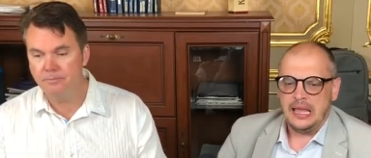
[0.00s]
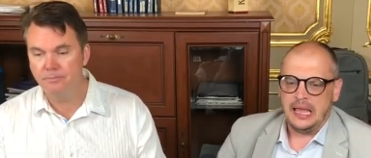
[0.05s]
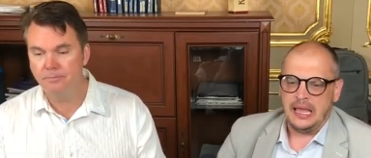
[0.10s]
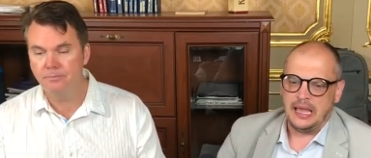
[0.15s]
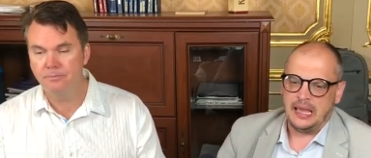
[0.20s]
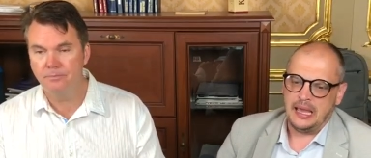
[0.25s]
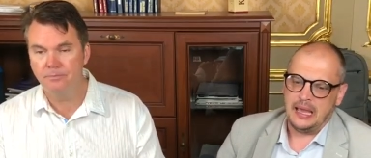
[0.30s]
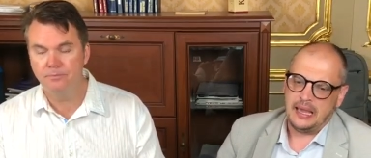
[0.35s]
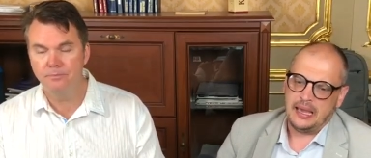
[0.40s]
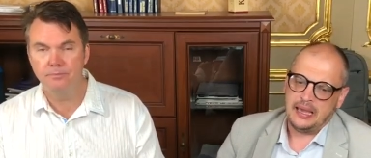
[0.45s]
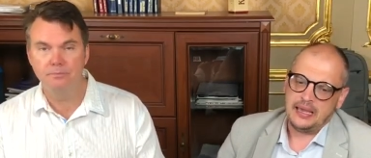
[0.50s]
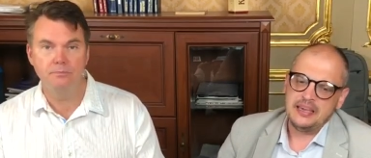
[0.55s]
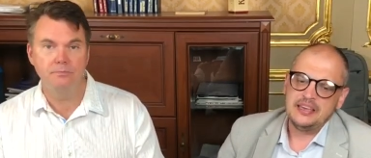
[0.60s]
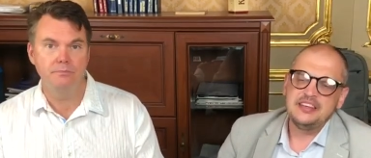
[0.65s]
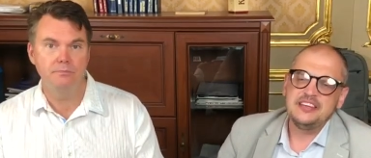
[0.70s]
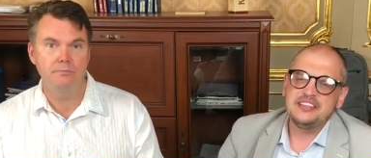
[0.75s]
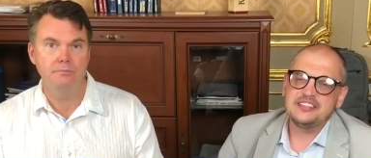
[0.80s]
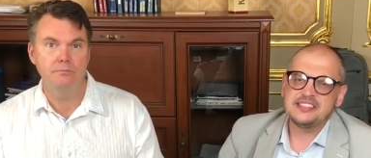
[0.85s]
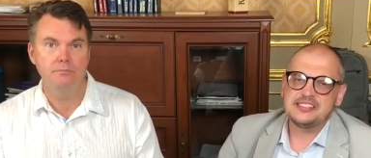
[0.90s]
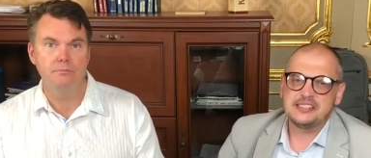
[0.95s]
Speaker 1: Uh, it
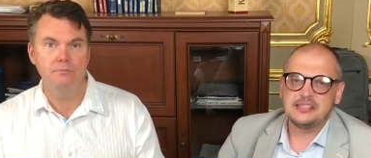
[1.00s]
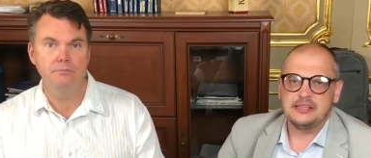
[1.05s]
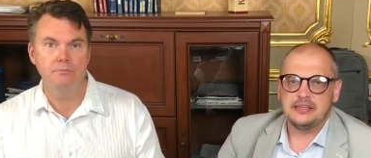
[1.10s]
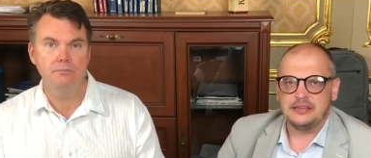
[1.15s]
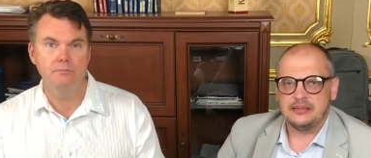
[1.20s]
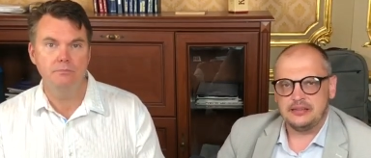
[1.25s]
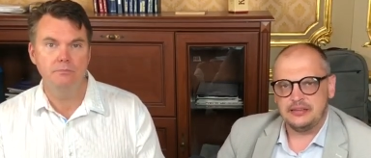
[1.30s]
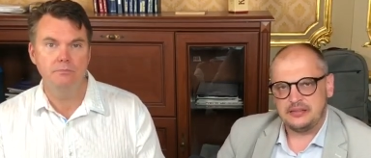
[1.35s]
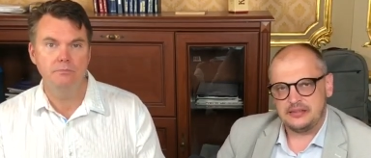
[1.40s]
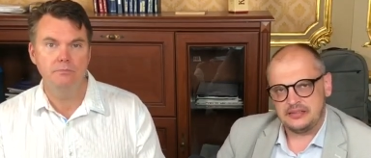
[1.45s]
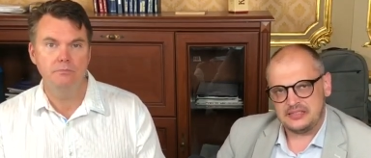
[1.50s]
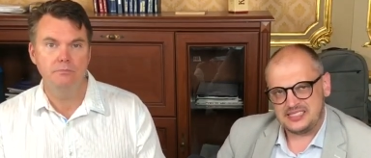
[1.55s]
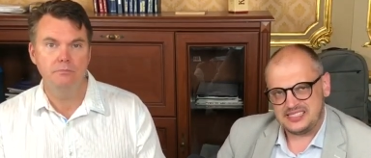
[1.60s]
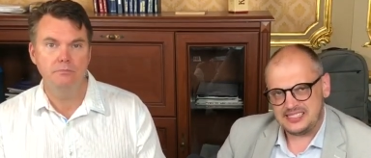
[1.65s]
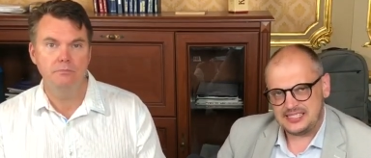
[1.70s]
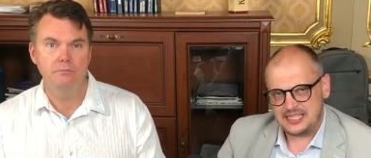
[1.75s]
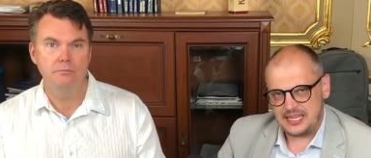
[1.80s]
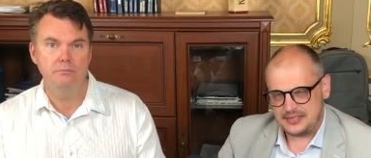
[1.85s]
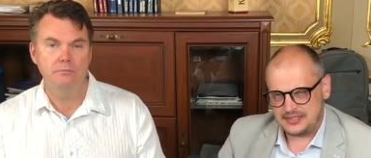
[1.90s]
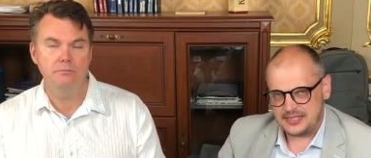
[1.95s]
is a, a
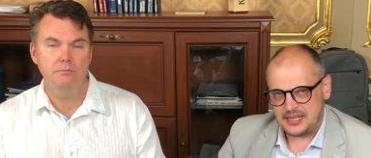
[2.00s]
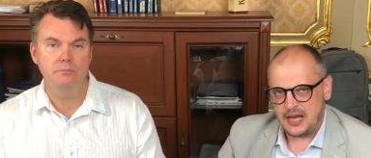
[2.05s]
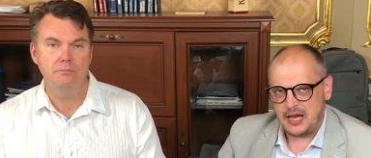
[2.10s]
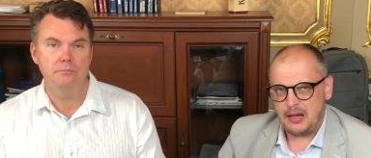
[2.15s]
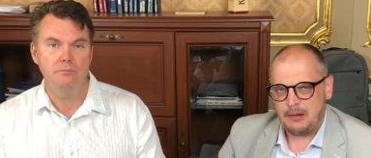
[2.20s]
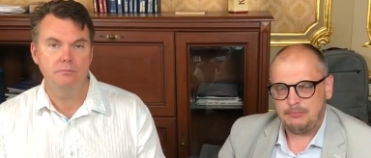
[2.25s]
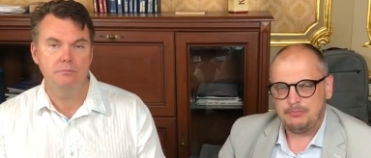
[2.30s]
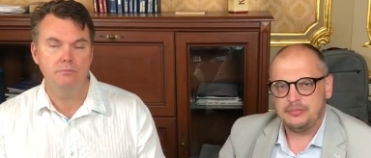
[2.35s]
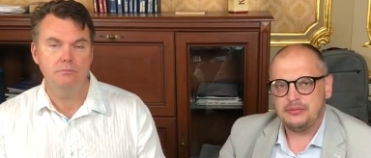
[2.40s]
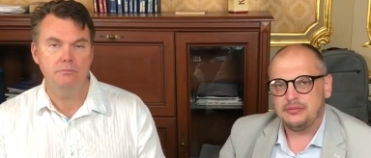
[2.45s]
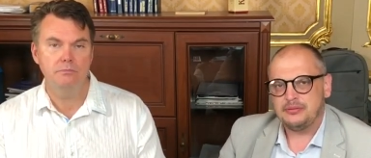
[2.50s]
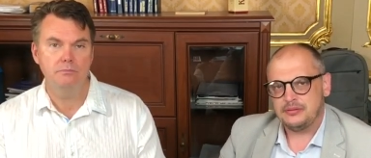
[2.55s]
setup